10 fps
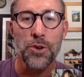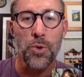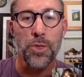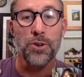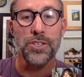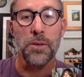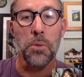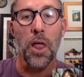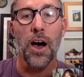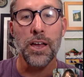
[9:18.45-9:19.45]
or there's the
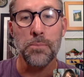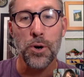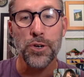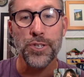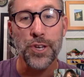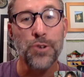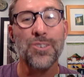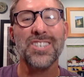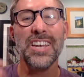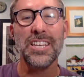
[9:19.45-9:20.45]
blind person who
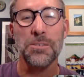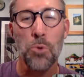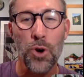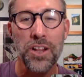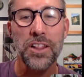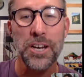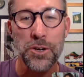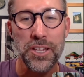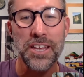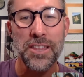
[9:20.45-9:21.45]
sees more
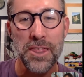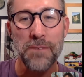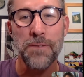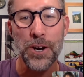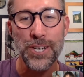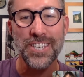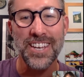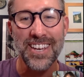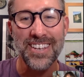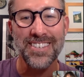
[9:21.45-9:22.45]
clearly than the
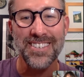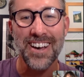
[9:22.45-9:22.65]
Pharisees.